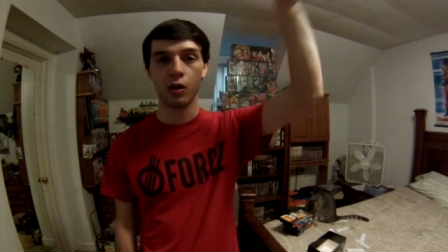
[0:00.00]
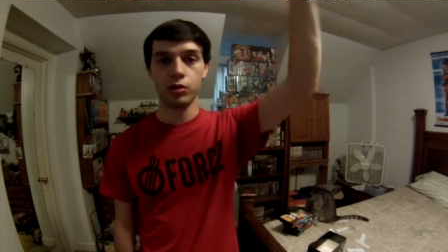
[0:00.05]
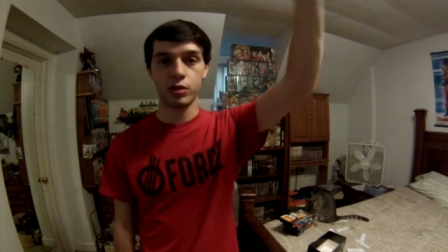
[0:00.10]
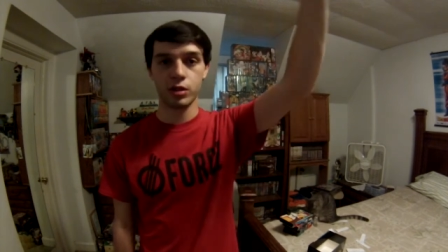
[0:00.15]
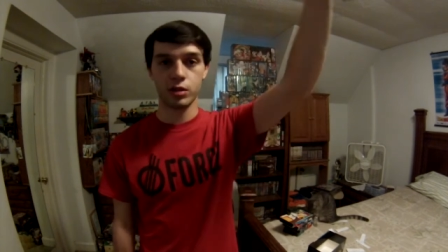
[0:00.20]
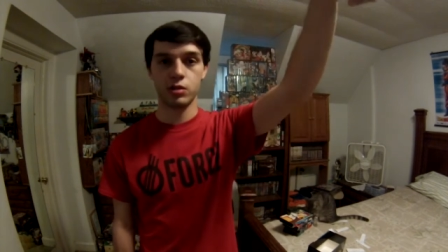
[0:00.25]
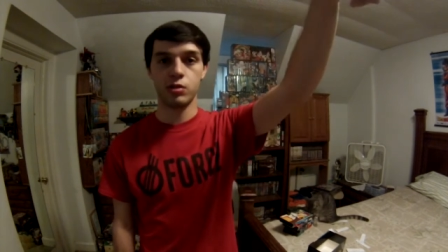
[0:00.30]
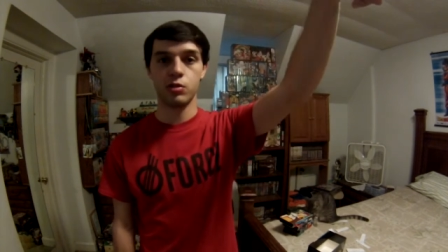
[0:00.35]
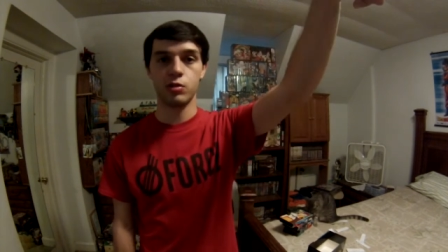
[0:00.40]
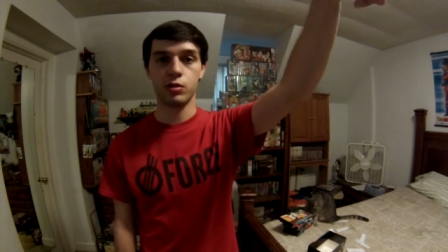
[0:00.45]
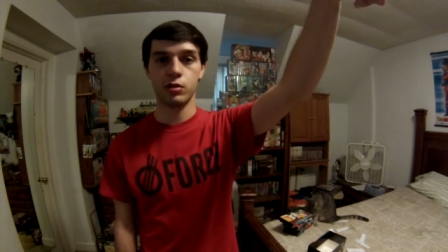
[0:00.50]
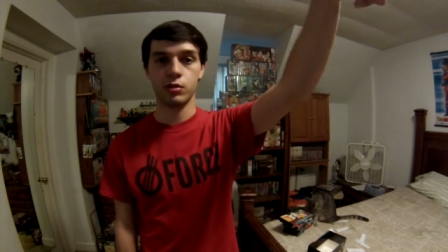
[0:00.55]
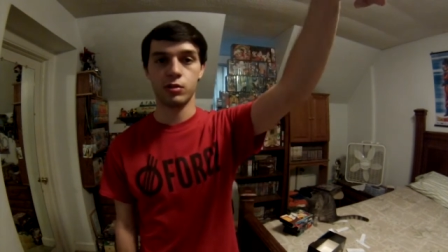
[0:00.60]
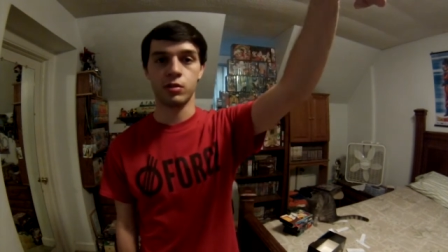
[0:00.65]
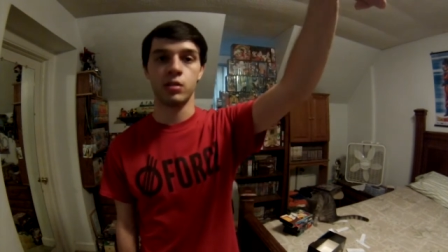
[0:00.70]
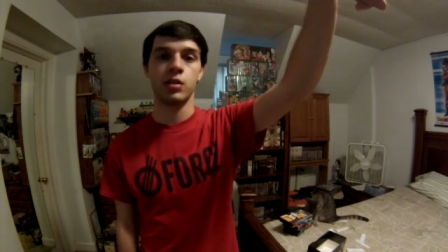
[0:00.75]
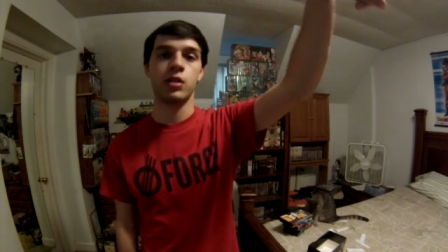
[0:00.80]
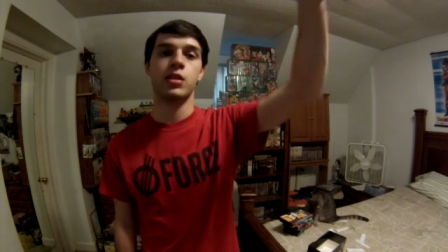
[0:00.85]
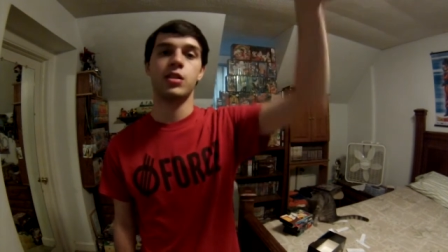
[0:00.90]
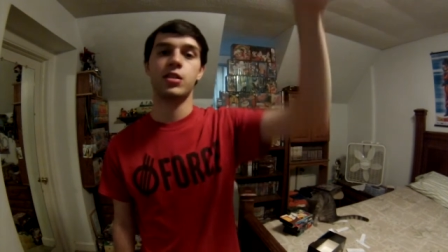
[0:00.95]
Discord
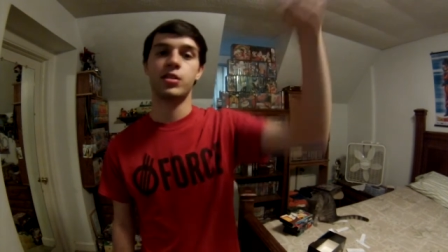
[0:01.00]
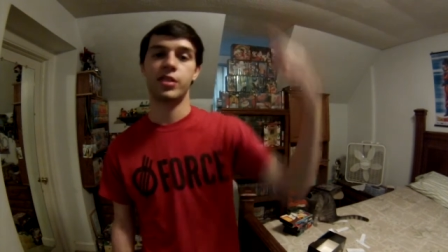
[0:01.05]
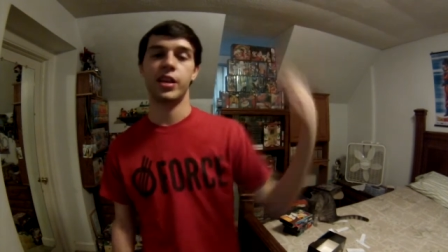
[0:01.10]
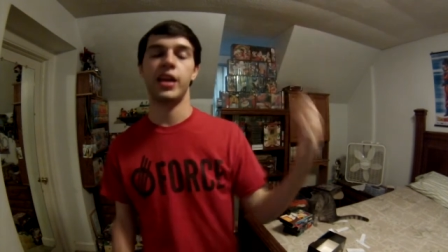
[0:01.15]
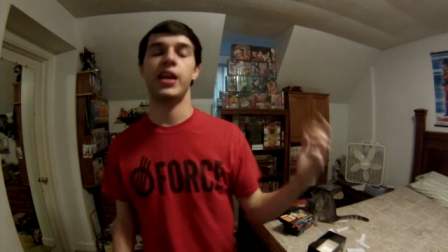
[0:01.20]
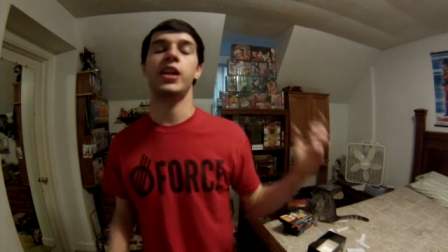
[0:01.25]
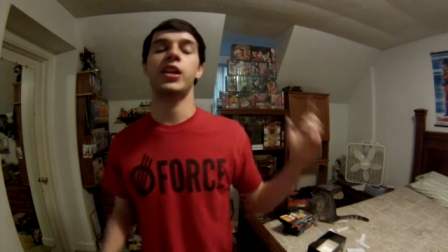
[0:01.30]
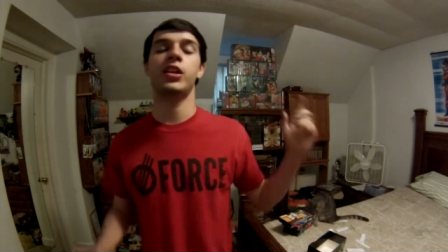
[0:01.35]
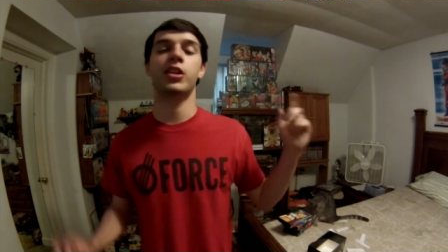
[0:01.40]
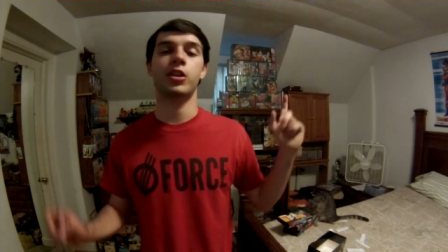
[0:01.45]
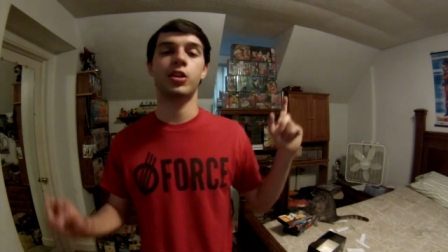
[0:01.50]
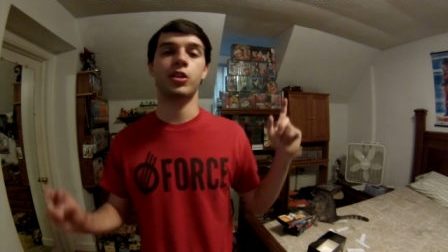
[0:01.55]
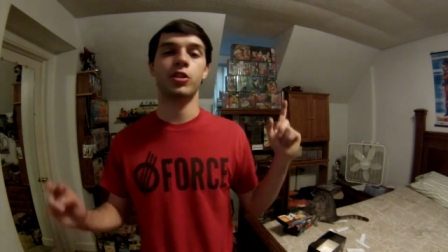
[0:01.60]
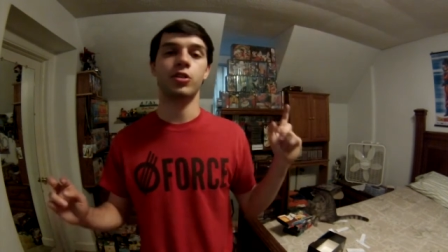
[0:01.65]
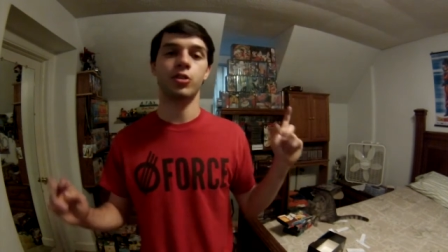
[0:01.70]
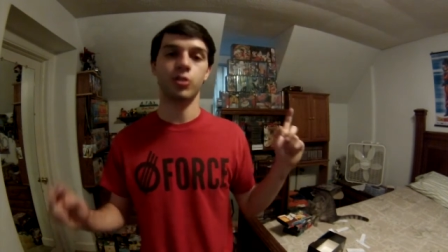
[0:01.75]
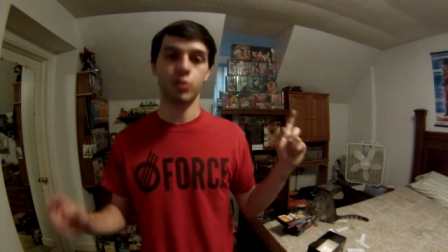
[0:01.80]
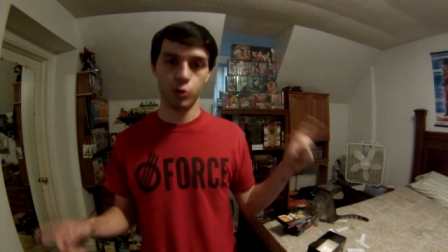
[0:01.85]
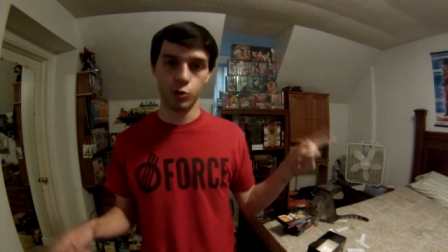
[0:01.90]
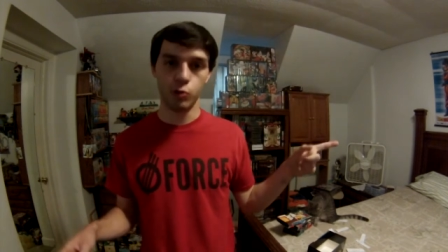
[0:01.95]
saying
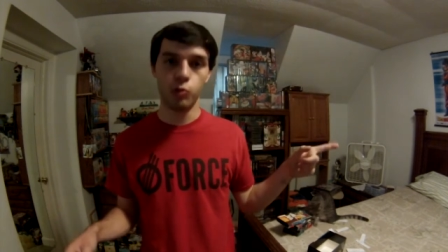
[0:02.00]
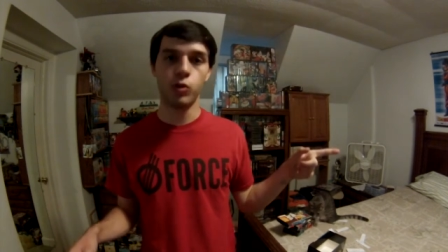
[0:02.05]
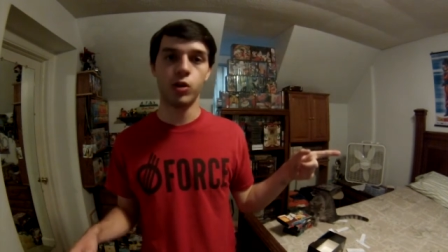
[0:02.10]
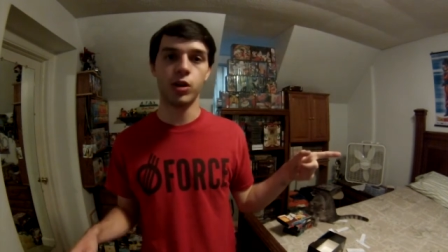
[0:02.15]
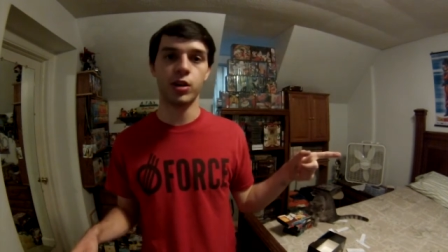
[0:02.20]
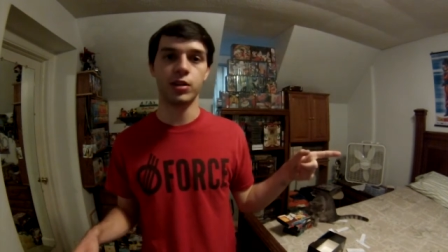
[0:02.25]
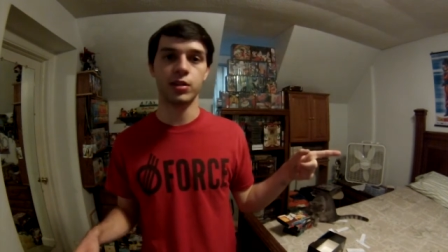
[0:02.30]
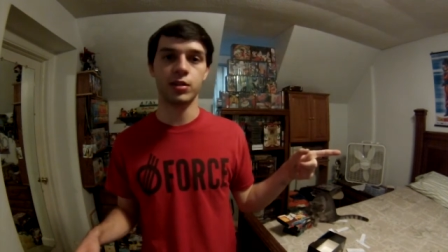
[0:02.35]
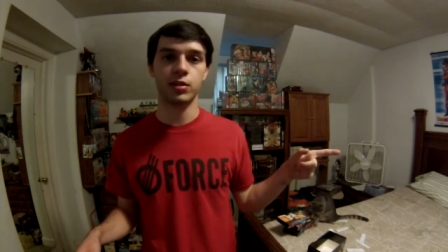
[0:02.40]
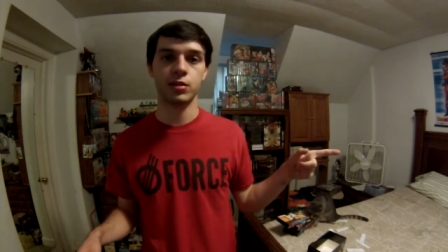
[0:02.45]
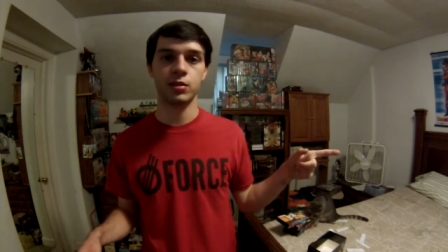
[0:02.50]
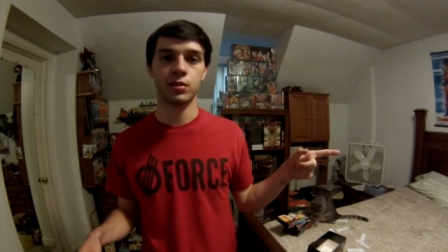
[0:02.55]
you won.